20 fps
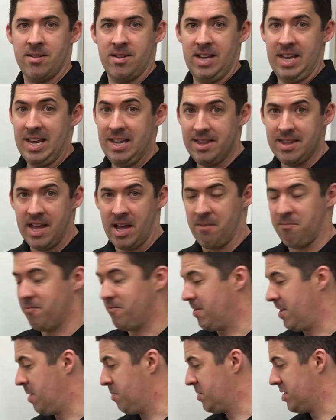eat them
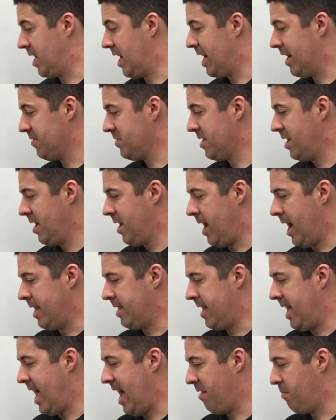for themselves,
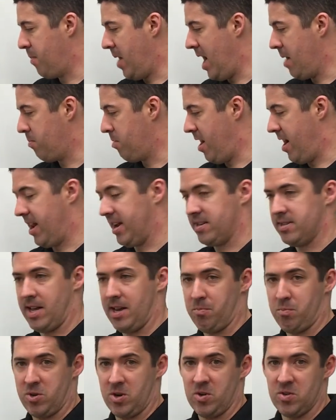and they have byproducts
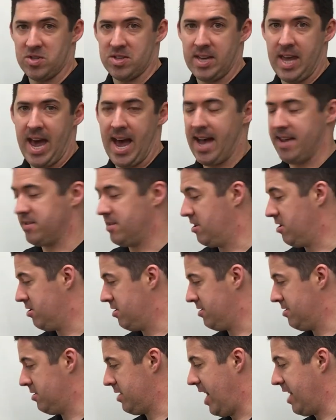that produce gas, such
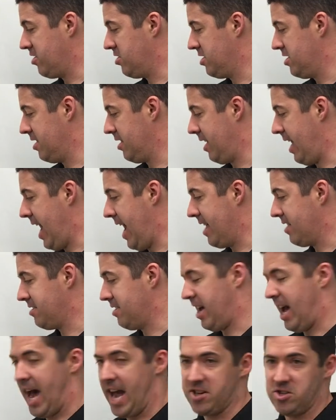as nitrogen gas,
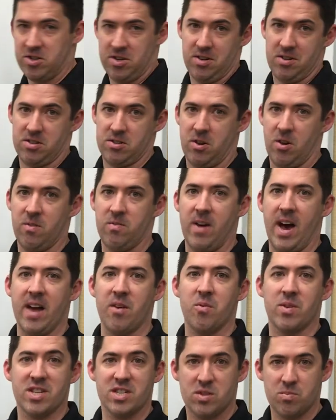hydrogen
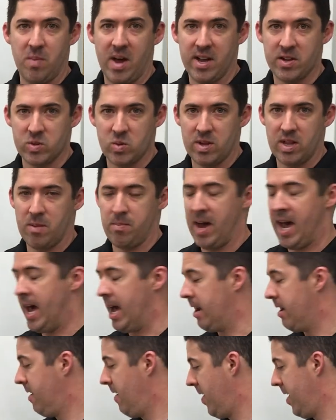sulfide, which smells really
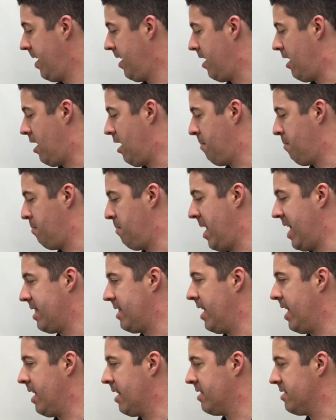bad,
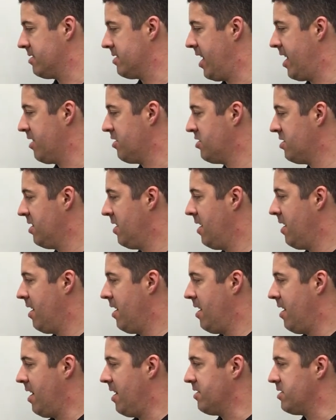methane and such.
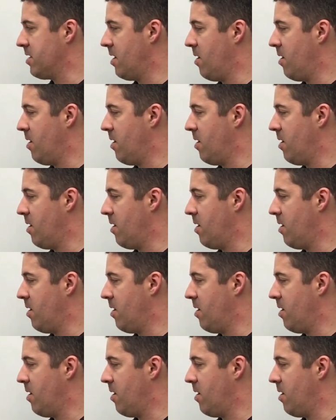And